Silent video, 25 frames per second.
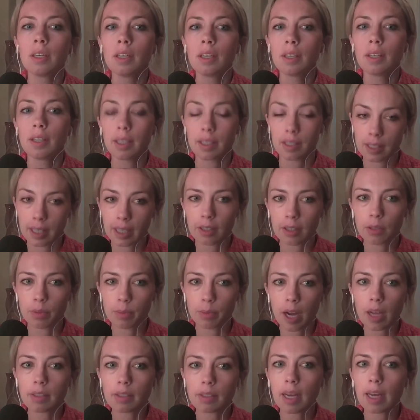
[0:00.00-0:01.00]
the sales
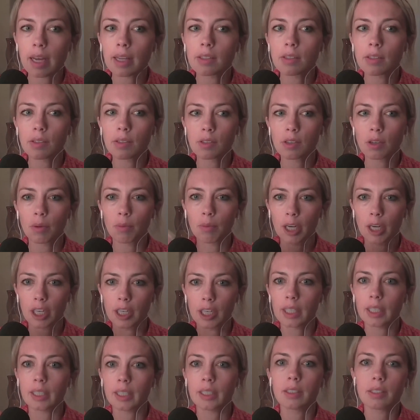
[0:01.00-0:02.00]
process, so
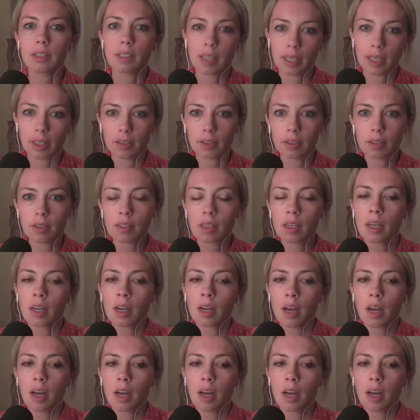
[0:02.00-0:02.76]
marketing and sales.